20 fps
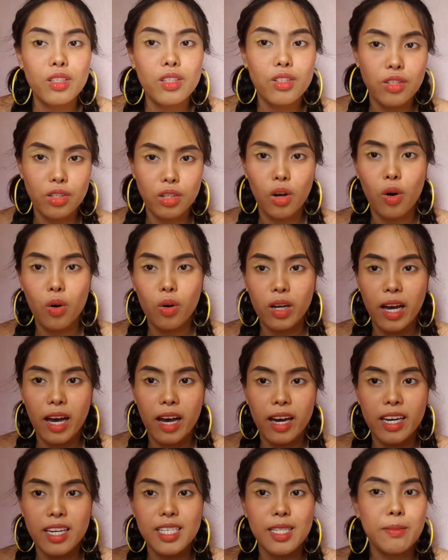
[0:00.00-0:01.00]
So
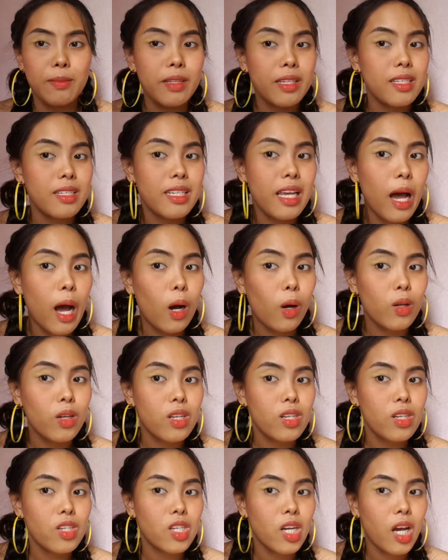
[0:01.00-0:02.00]
guys, binasa ko
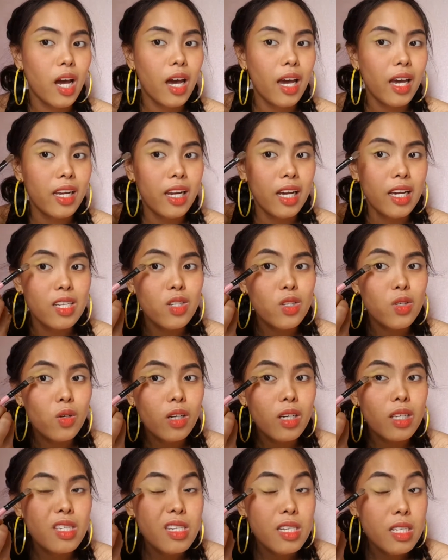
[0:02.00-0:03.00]
na siya and as you
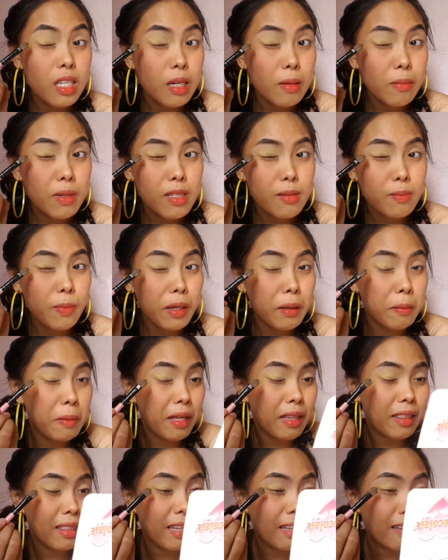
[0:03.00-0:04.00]
can see, mas
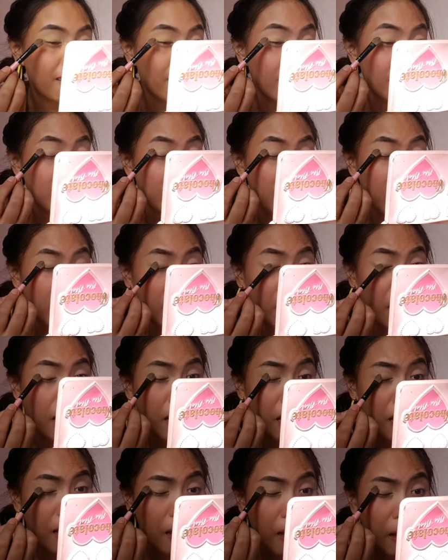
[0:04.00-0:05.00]
pigmented na siya.
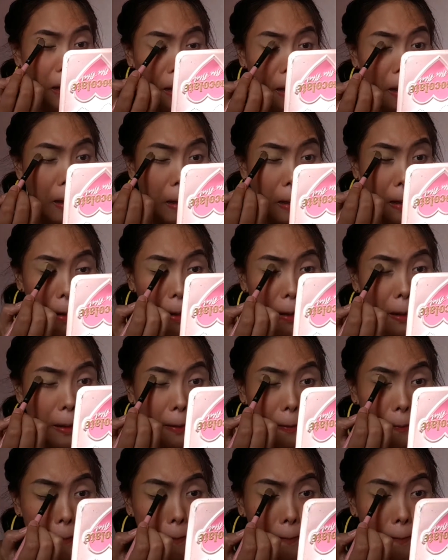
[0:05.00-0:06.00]
Ayan.